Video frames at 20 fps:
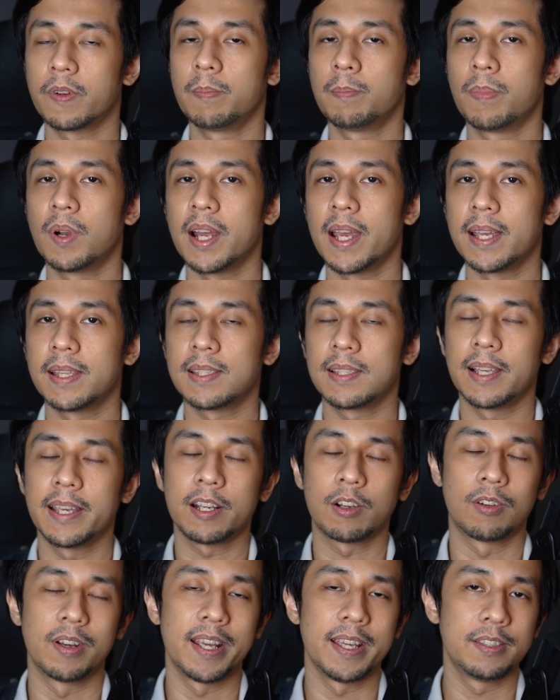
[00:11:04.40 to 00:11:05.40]
from brands
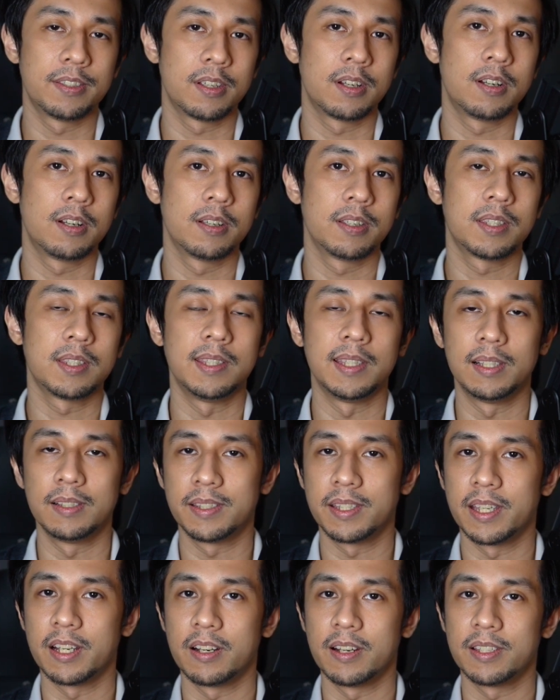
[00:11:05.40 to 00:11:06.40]
like Razer,
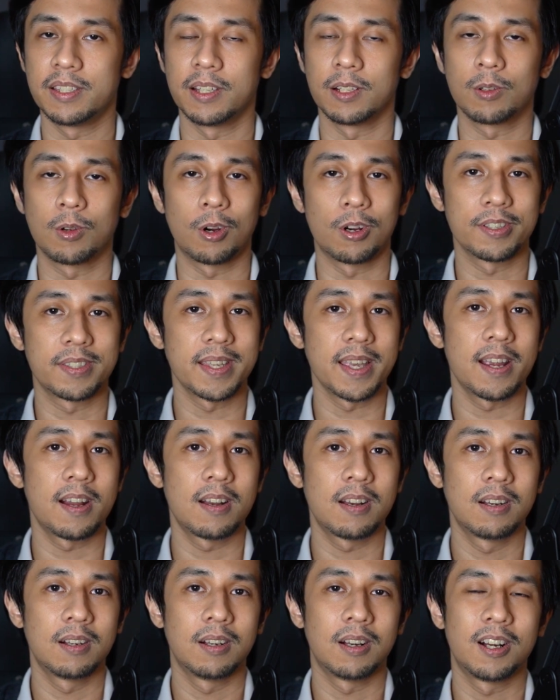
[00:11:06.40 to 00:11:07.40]
SteelSeries, and
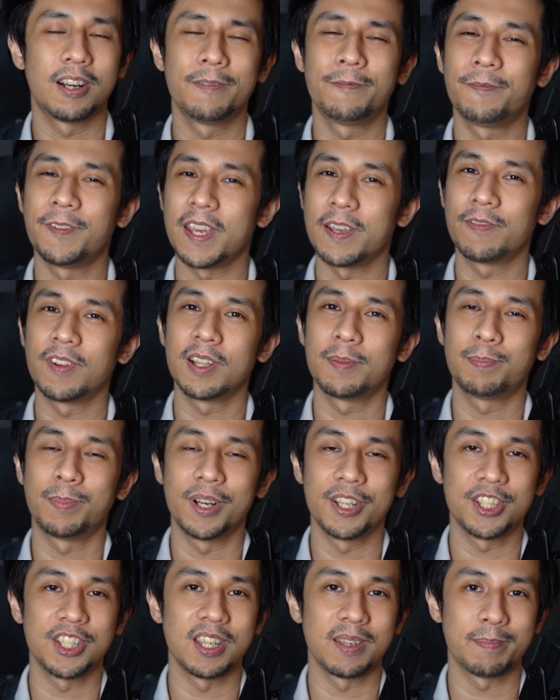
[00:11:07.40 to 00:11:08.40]
Corsair are a favorite
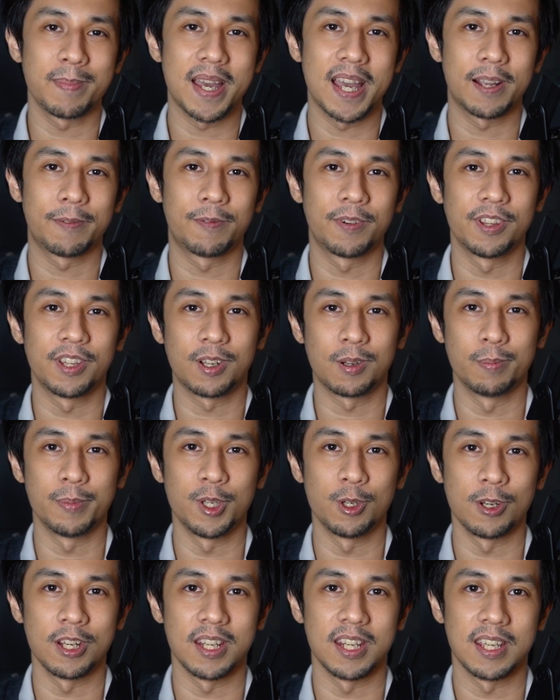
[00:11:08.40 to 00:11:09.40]
punching bag for the
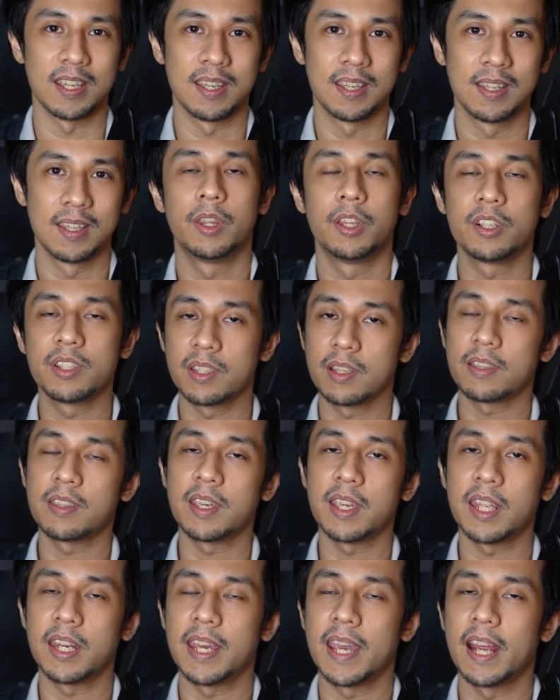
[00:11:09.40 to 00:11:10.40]
community. There's
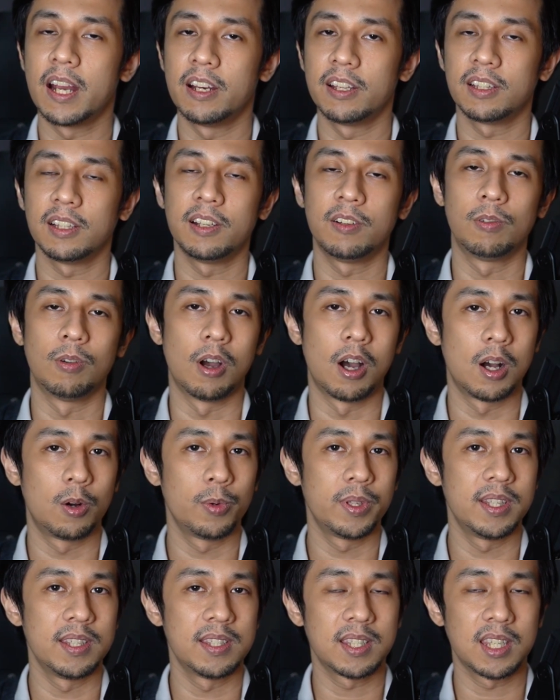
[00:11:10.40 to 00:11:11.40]
nothing inherently
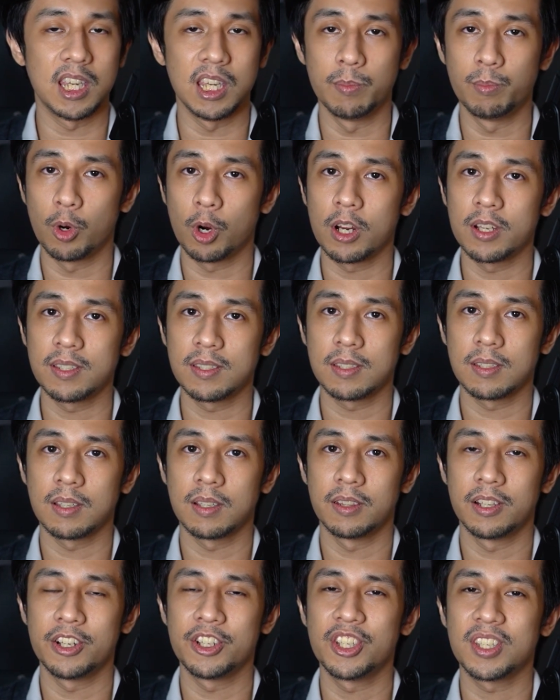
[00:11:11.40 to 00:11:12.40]
wrong with these keyboards,
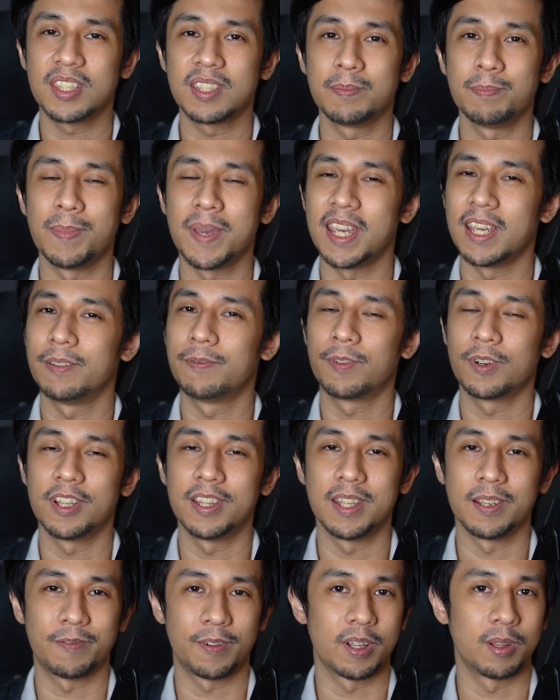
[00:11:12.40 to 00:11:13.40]
they're just made for
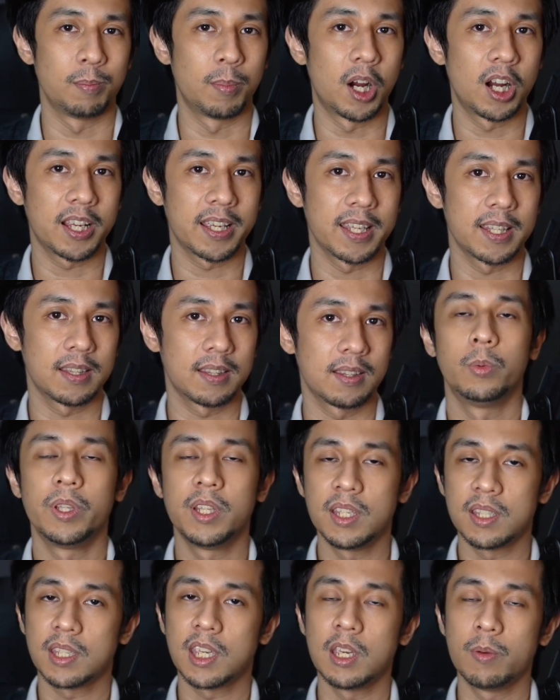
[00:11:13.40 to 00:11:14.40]
a different market.
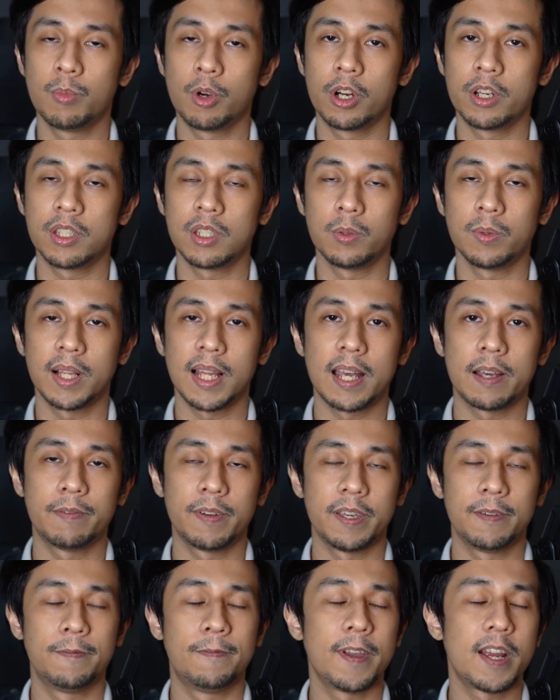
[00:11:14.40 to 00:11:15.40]
With these keyboards, you will
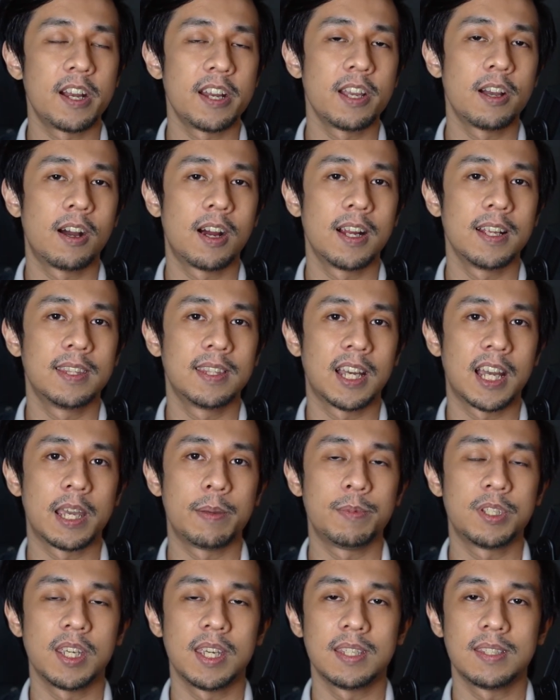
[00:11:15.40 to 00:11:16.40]
have a very hard
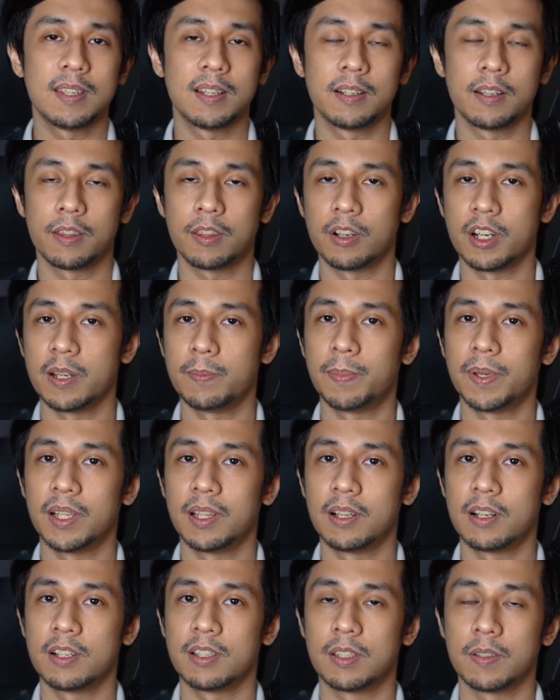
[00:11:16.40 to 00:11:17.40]
time chasing the three
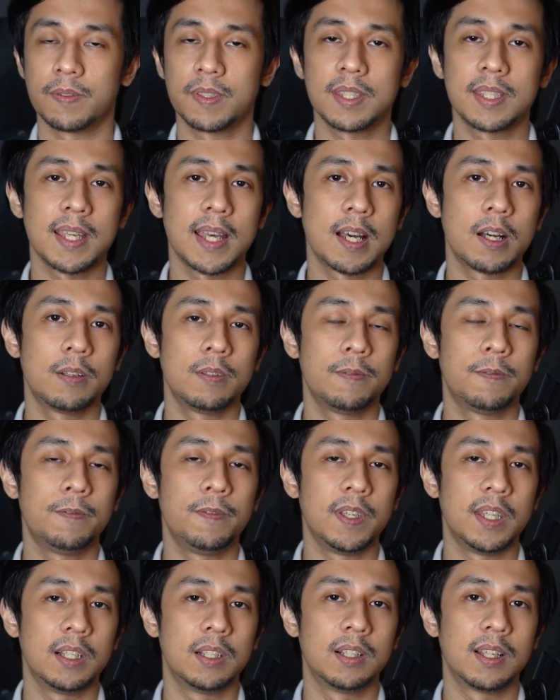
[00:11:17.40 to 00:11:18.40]
pillars of sound,
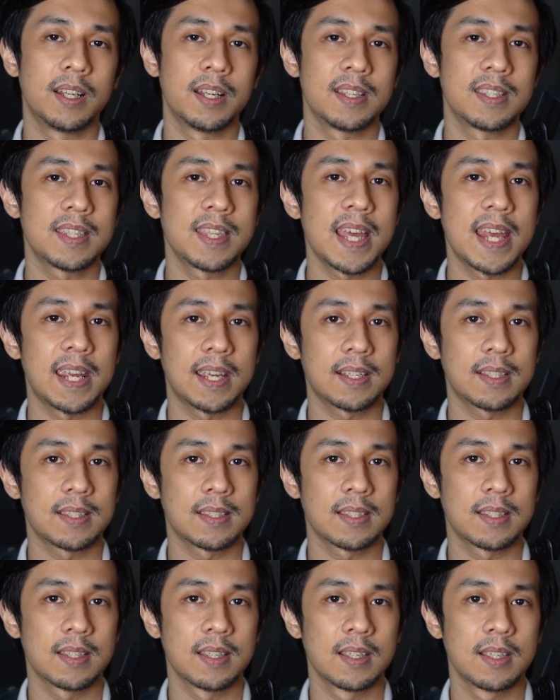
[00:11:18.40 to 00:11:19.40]
feel, and
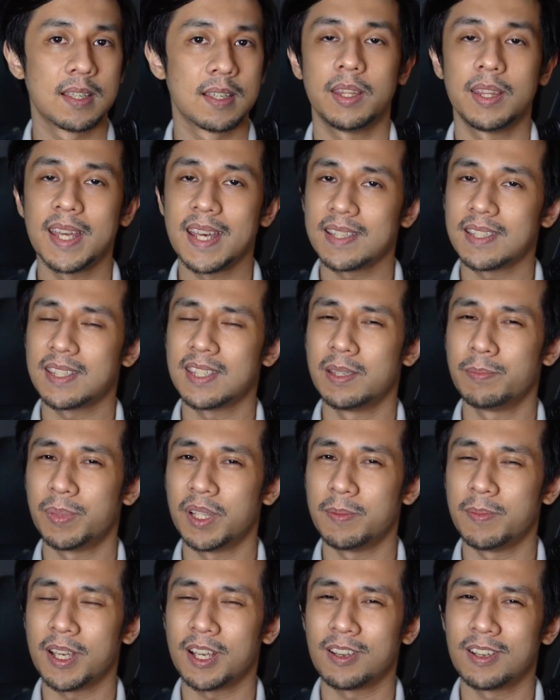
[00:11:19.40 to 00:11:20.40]
aesthetics. And that's
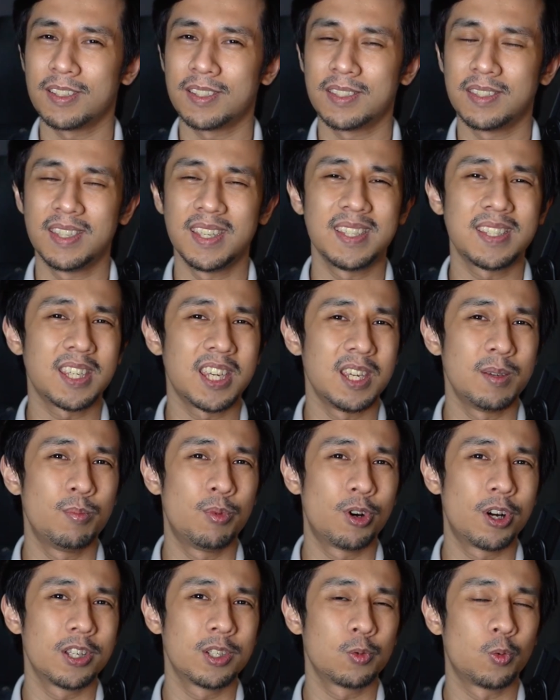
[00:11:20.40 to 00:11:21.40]
simply because these
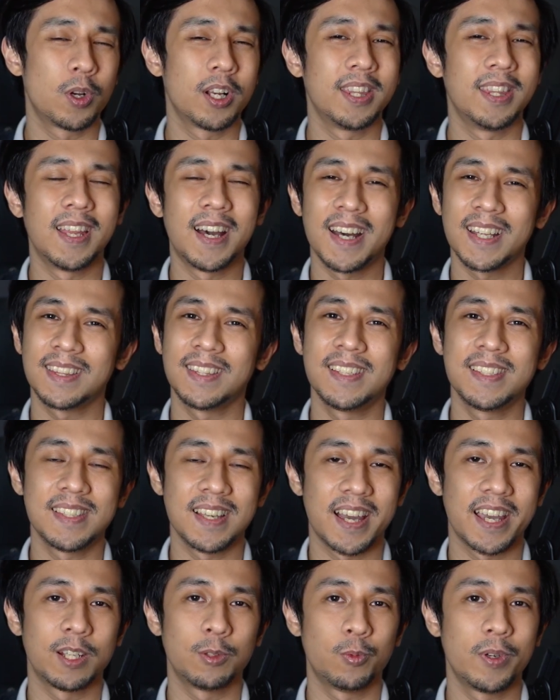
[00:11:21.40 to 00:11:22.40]
keyboards were not
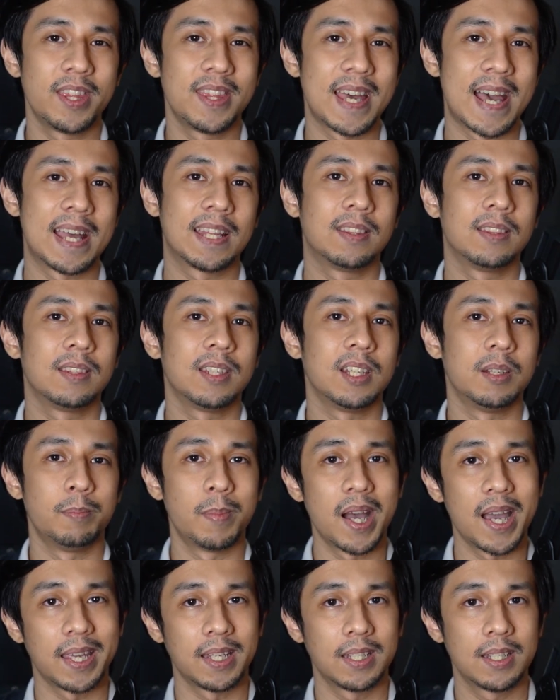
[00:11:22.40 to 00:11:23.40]
designed with that in
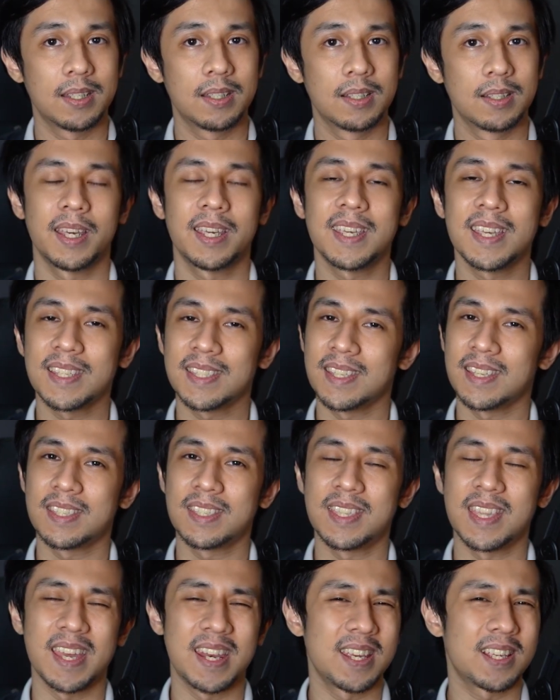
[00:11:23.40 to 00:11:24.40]
mind. I guess
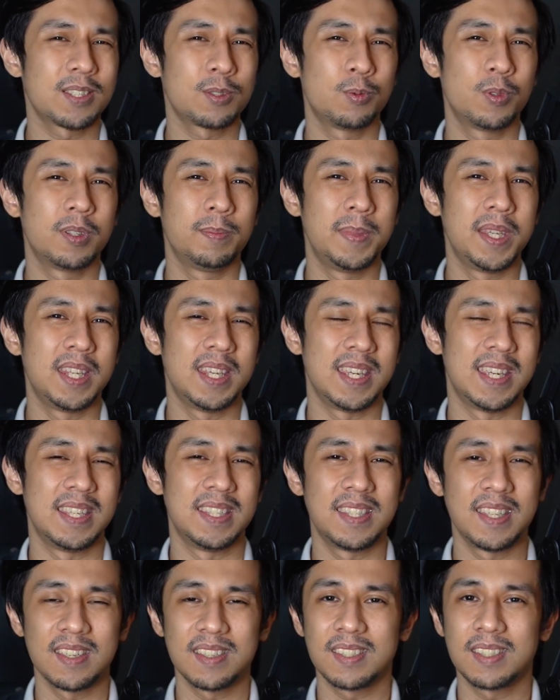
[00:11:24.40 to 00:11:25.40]
aesthetics would be the
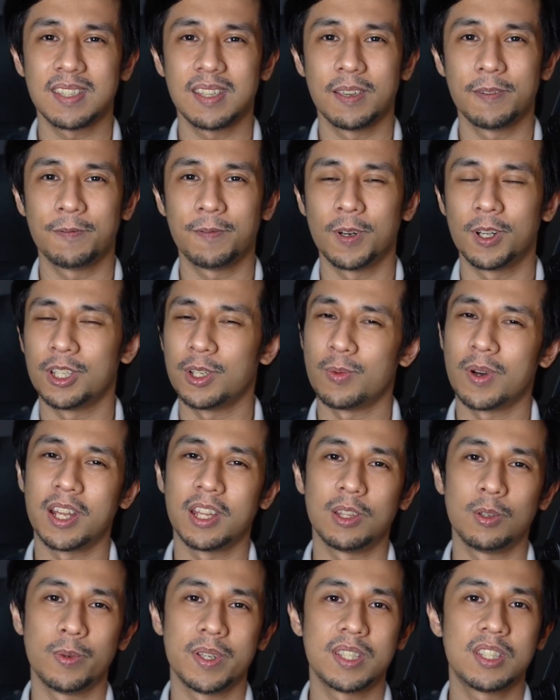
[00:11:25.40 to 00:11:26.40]
easiest if all you
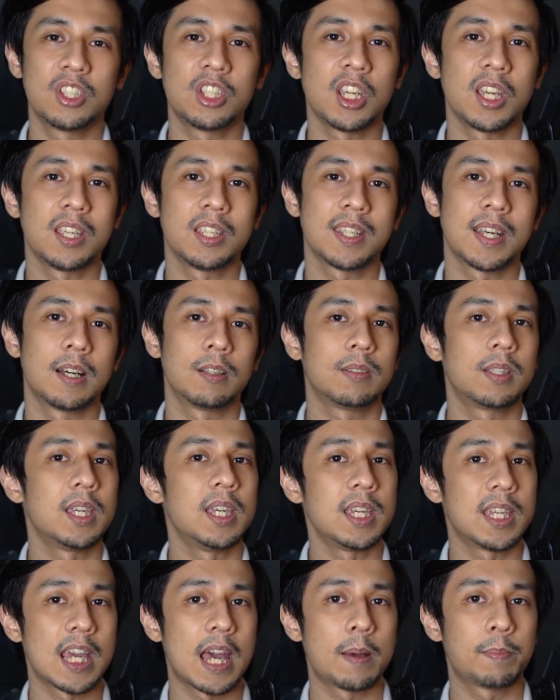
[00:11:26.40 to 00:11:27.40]
want to do is change out
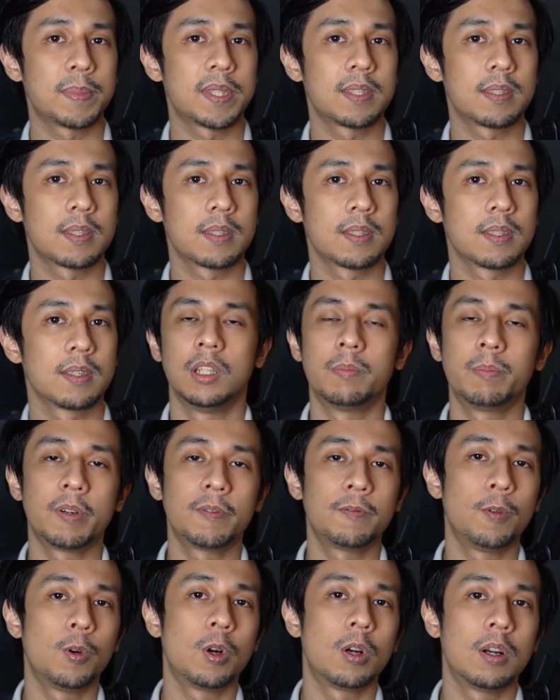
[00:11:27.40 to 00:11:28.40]
keycaps.
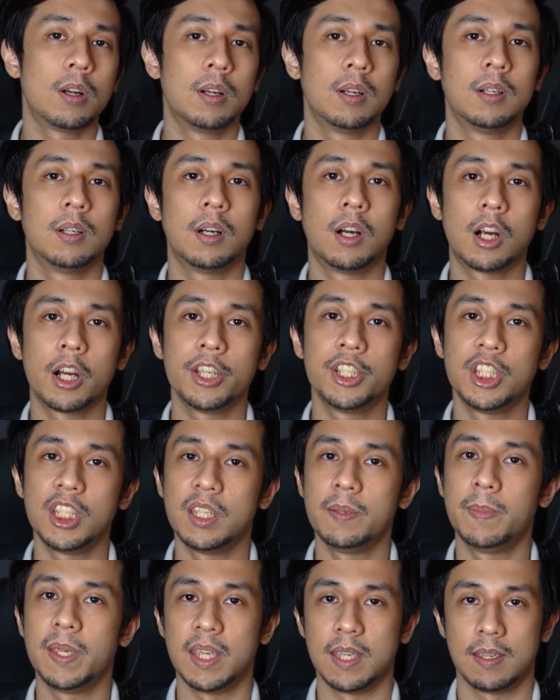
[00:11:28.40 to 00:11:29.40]
Number four,
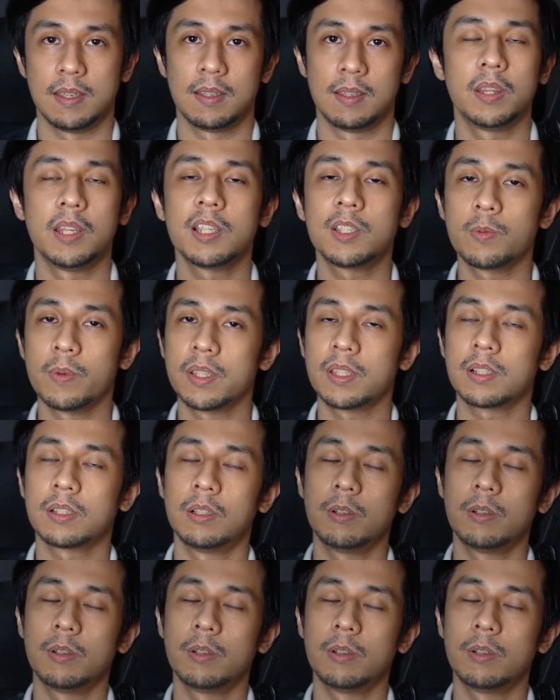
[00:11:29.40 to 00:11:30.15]
RGB. This one's